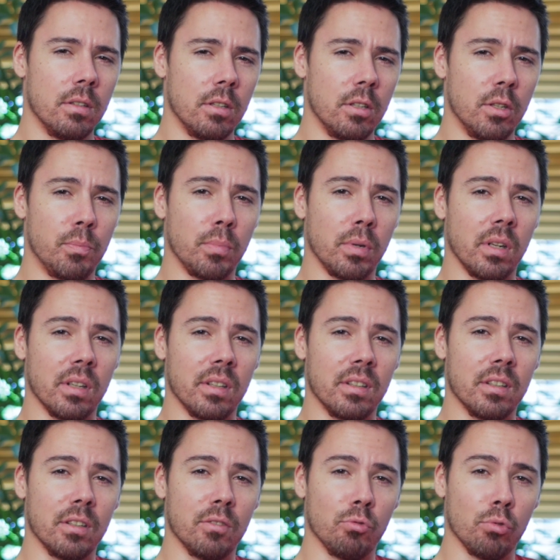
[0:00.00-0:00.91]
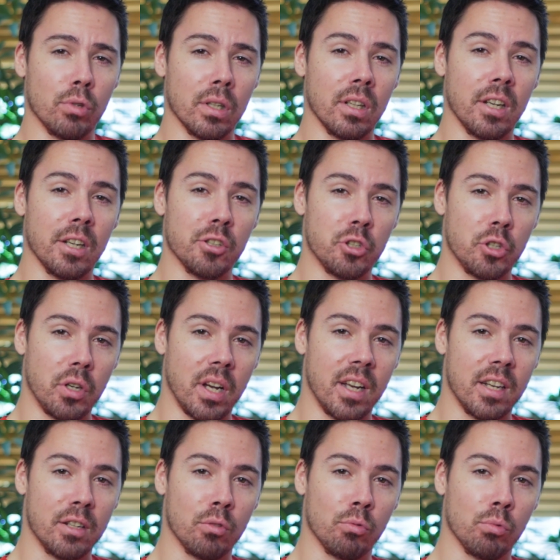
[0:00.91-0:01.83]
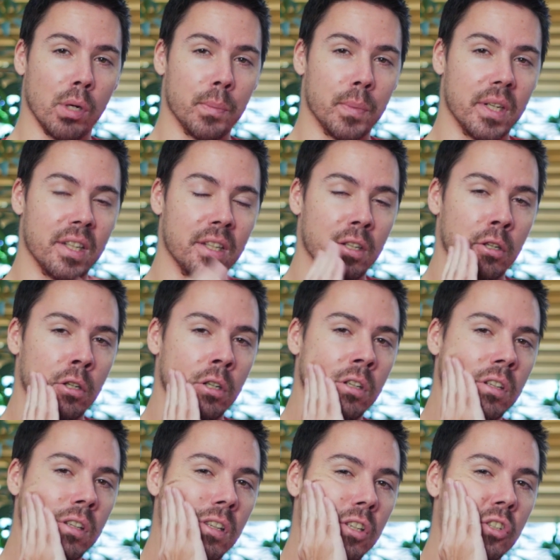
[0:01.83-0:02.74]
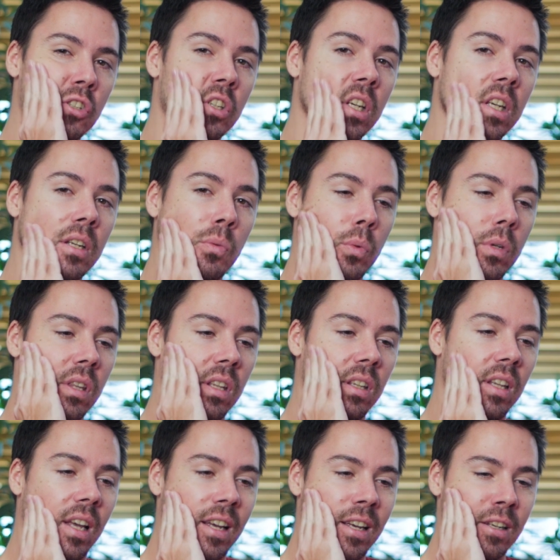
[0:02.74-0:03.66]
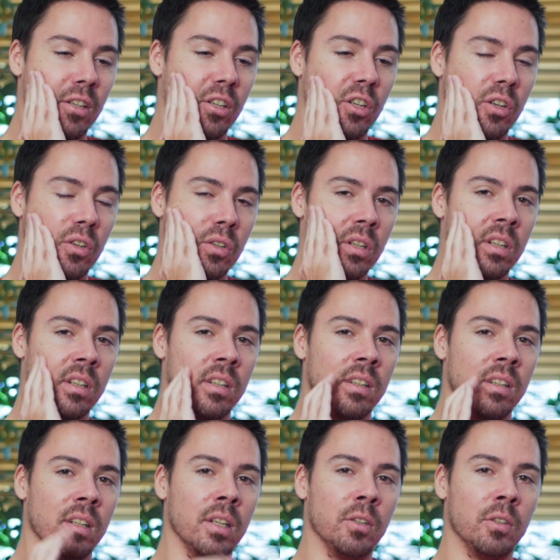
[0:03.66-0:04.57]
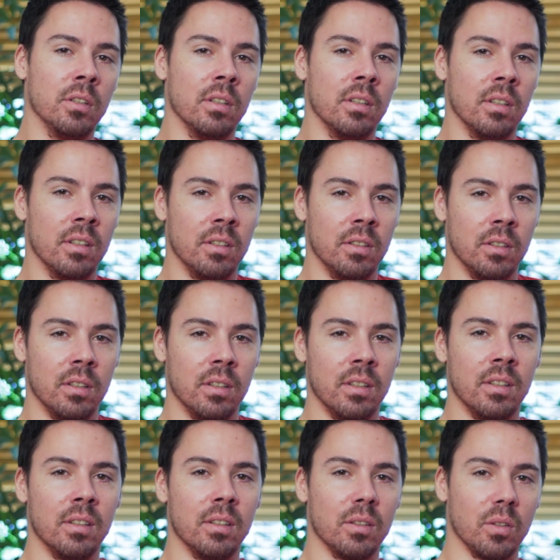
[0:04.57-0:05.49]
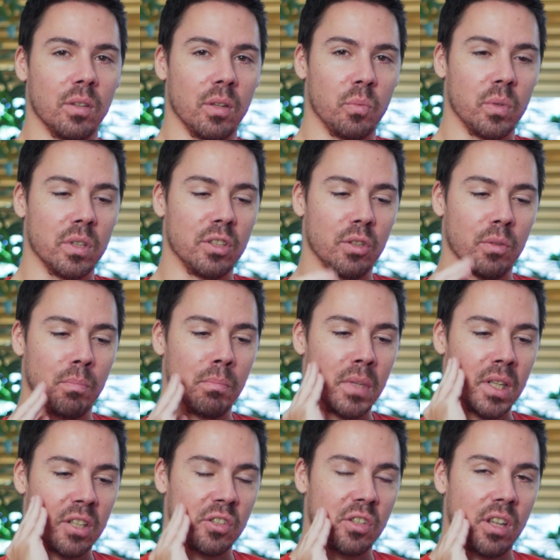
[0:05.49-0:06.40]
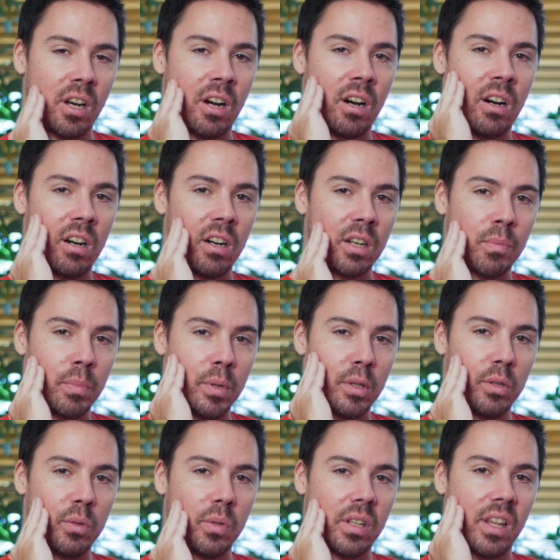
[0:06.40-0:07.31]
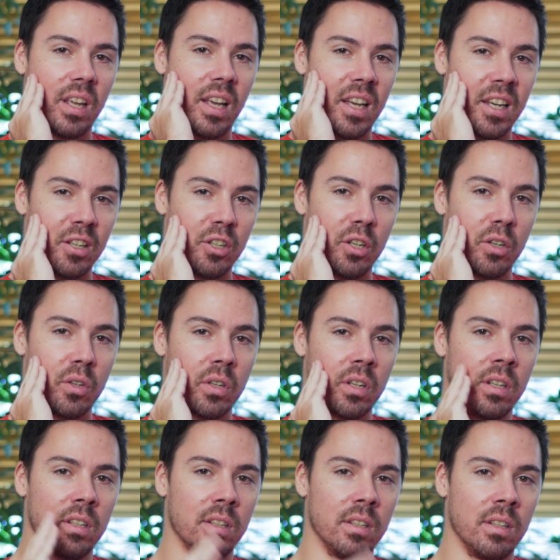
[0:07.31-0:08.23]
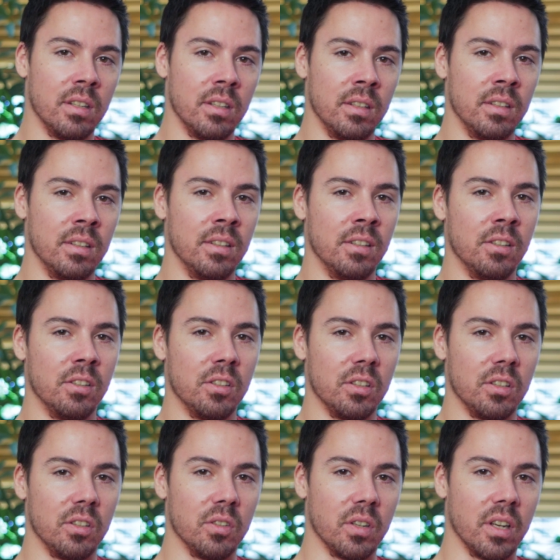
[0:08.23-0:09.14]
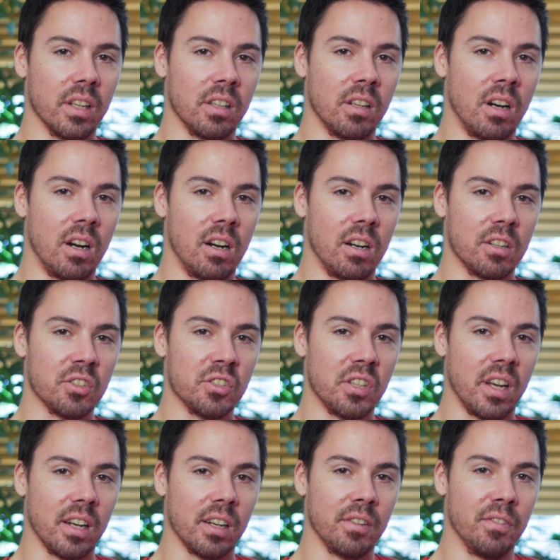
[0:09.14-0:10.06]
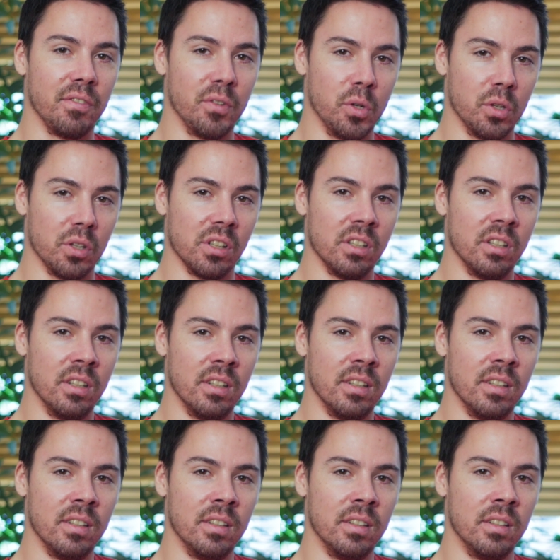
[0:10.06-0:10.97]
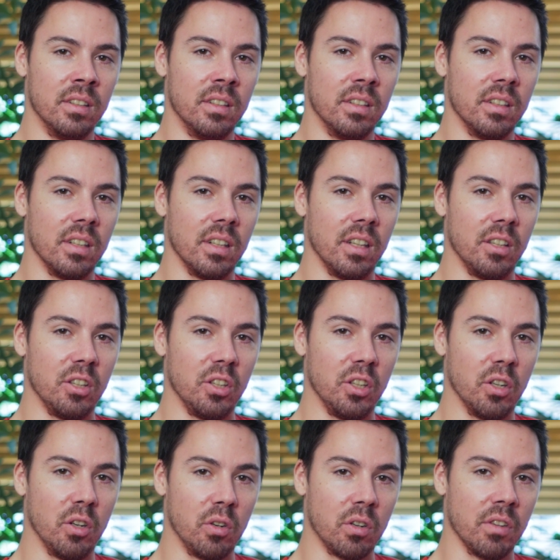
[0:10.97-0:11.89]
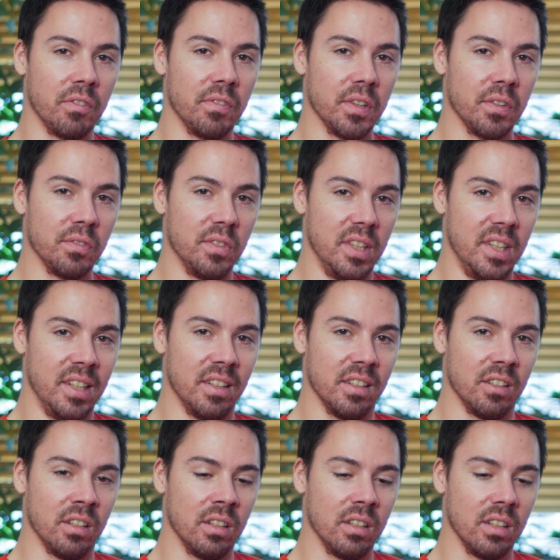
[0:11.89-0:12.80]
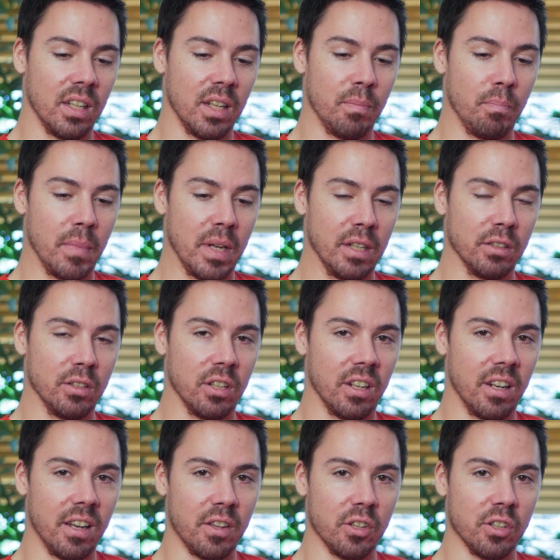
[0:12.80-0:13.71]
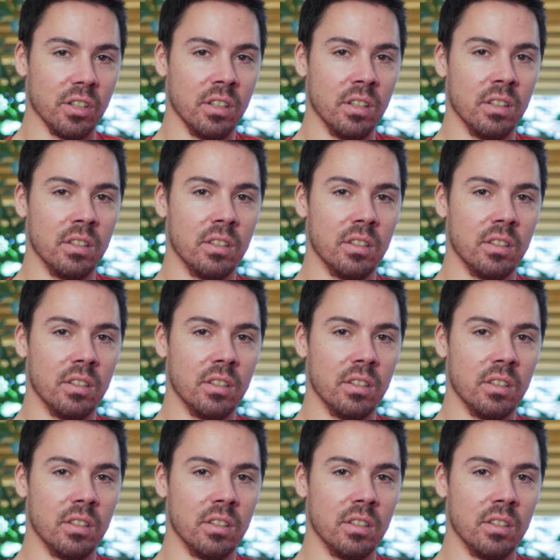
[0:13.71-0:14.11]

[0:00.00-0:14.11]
you probably didn't realize you had to rub it in the skin with an egg yolk. Then, when you mix the hawk poo with egg yolk, you get hawk sack 4 and yolk 15. They melt together